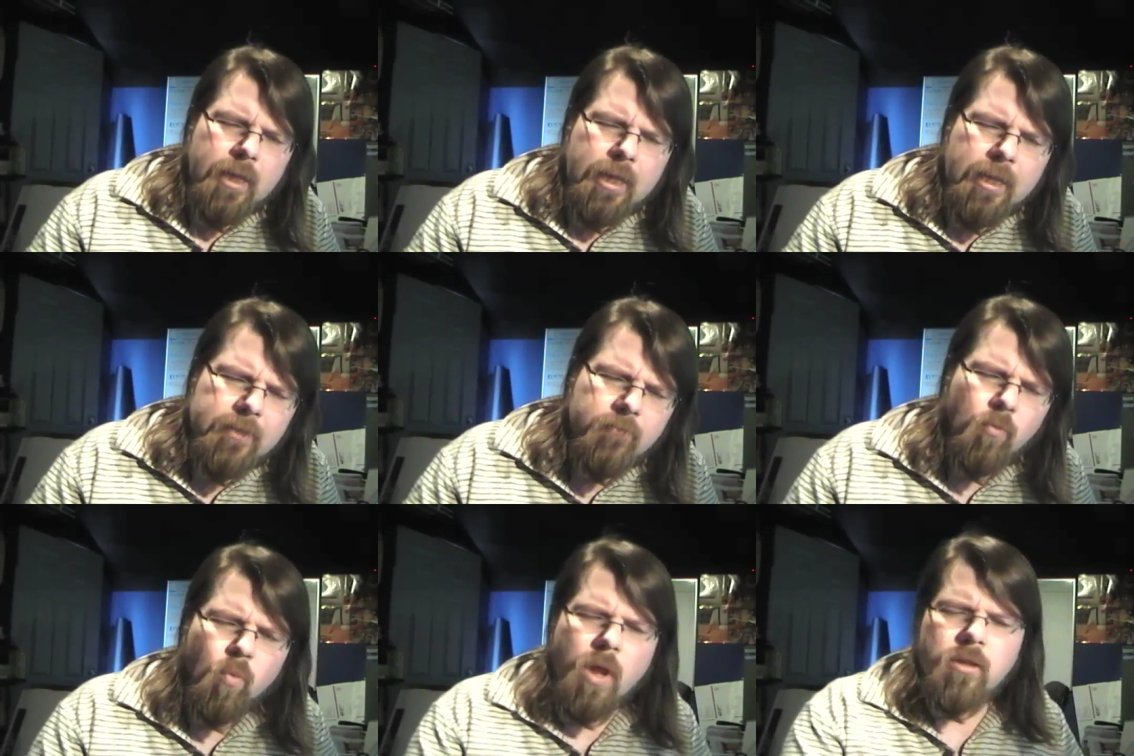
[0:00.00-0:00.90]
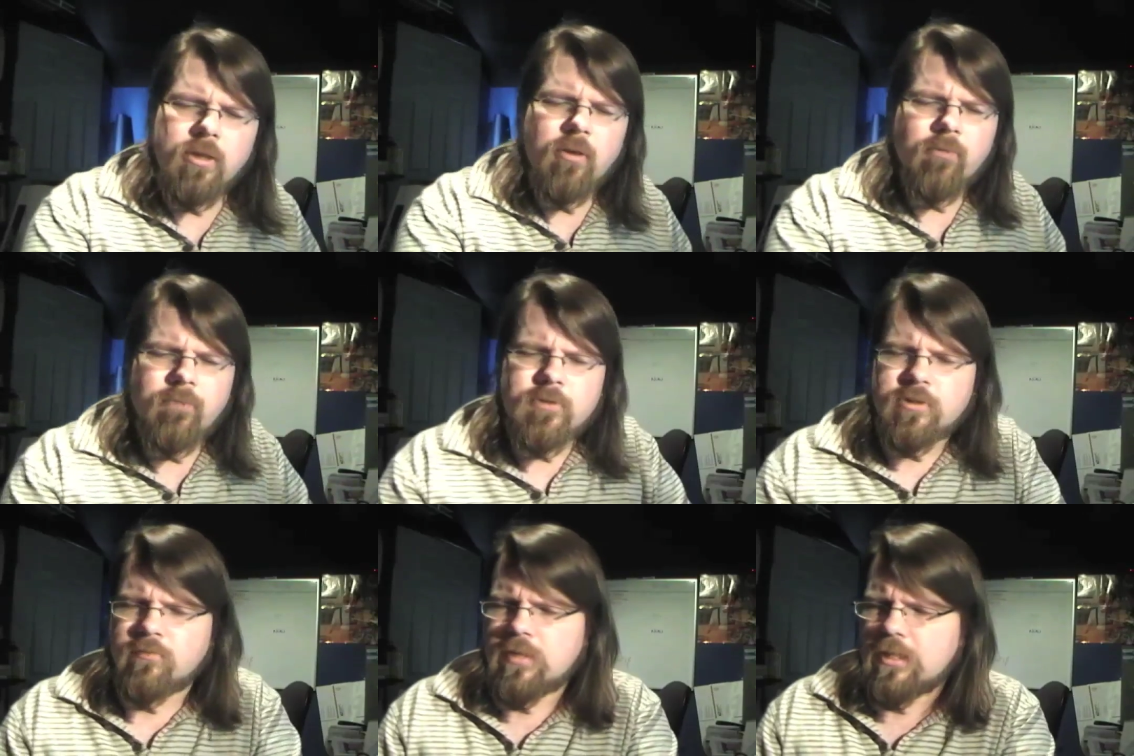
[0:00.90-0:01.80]
And while looking for a
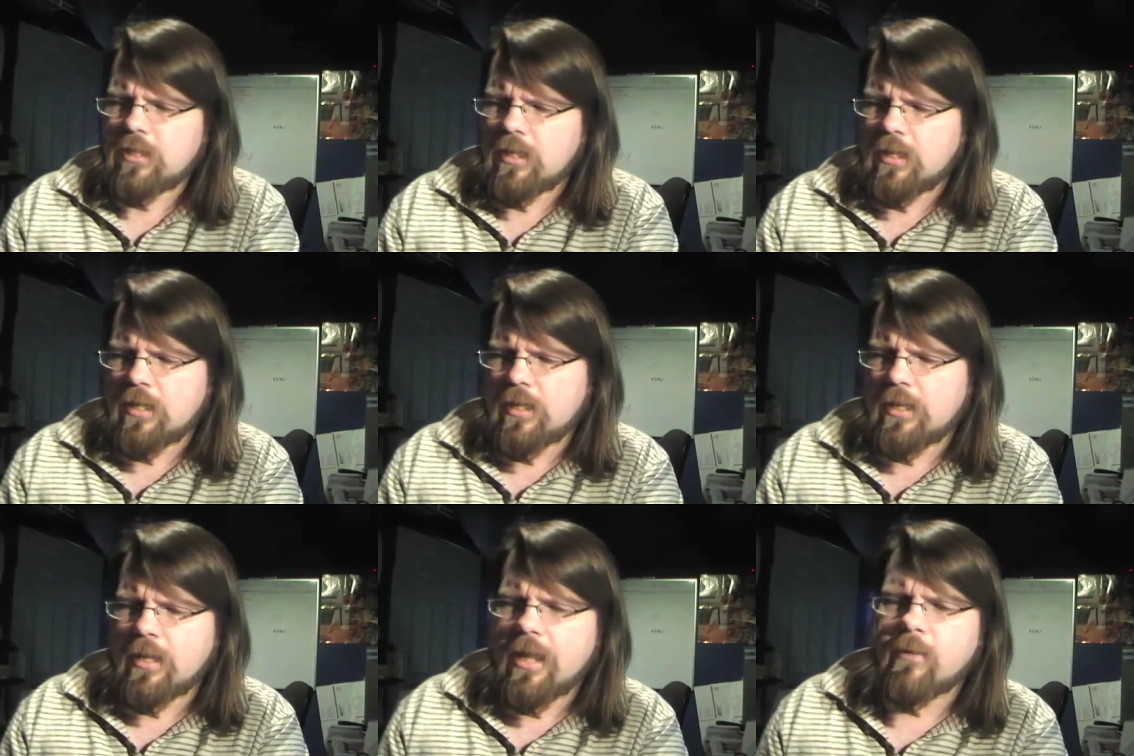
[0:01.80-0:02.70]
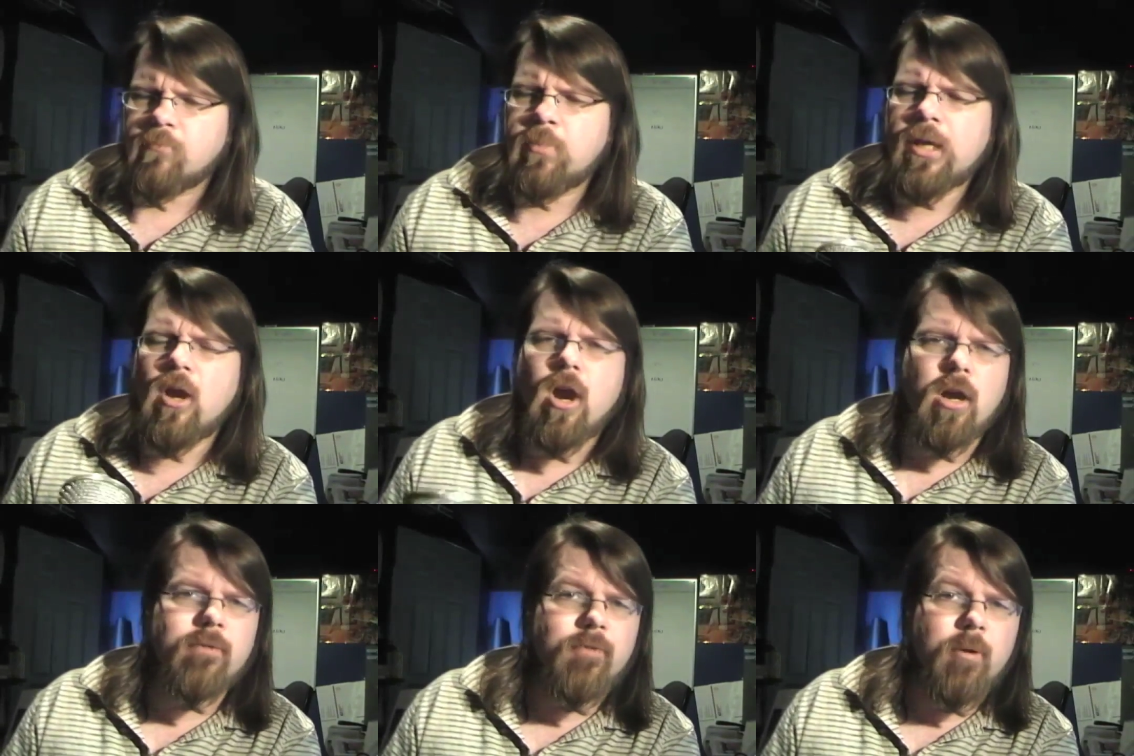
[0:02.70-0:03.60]
screen at Big R,
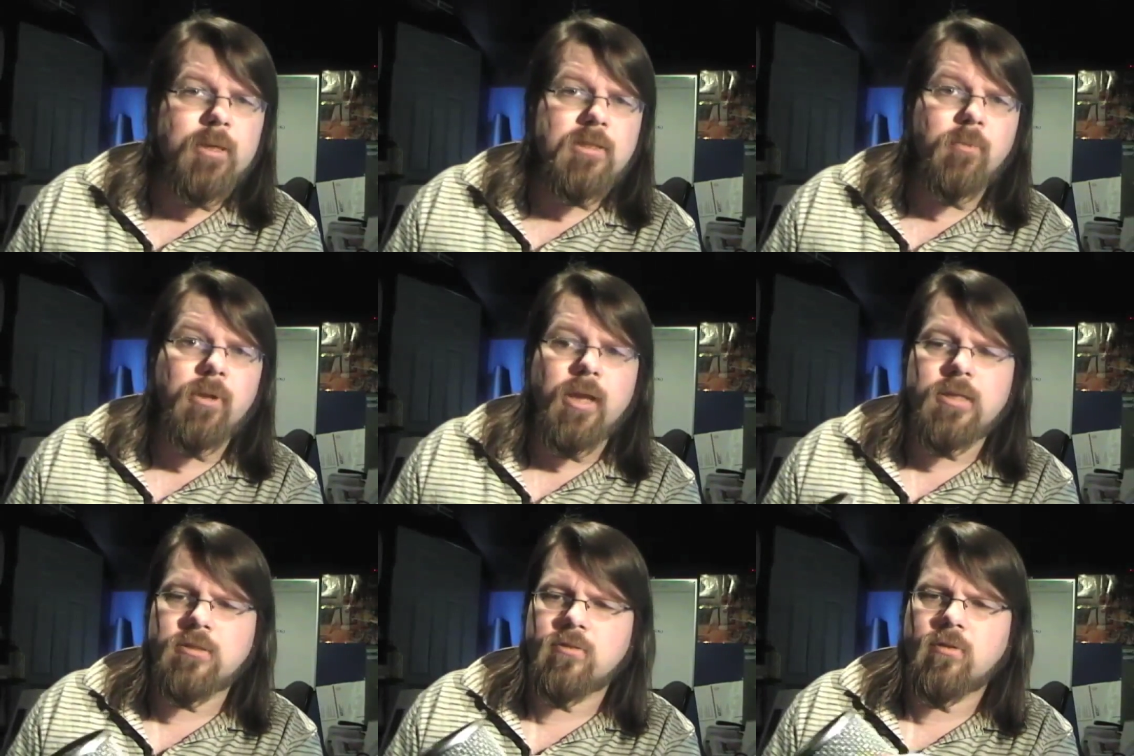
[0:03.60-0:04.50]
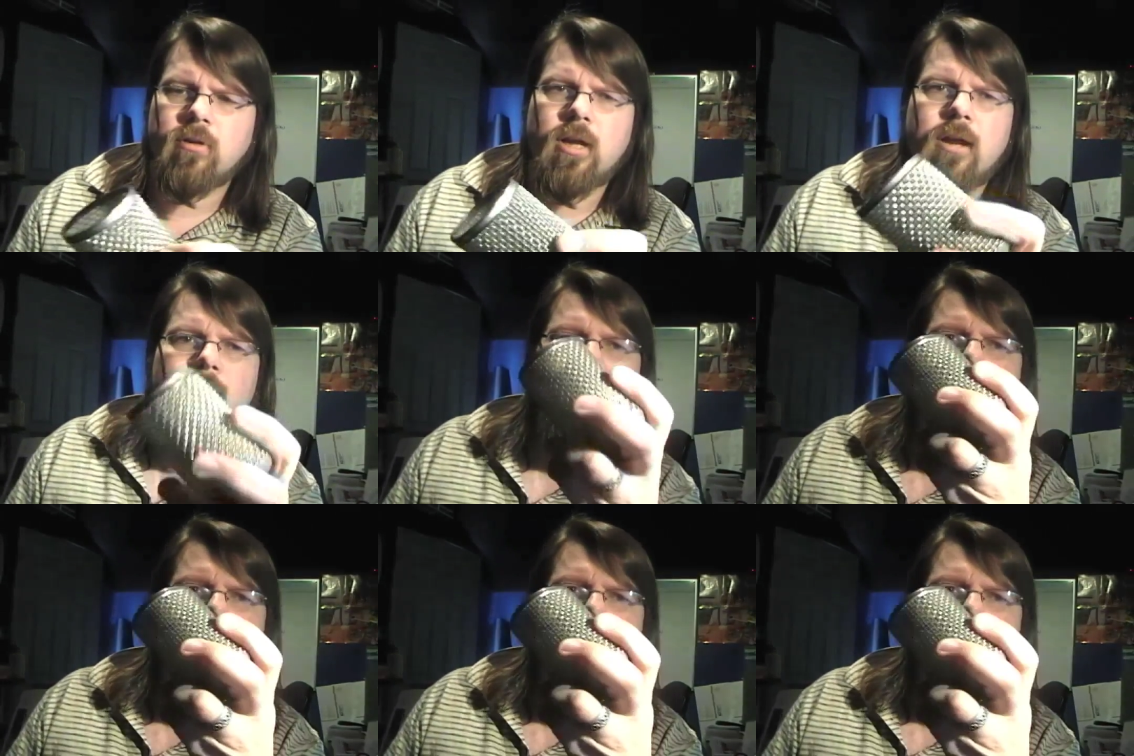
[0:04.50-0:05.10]
a farming supply store, I ran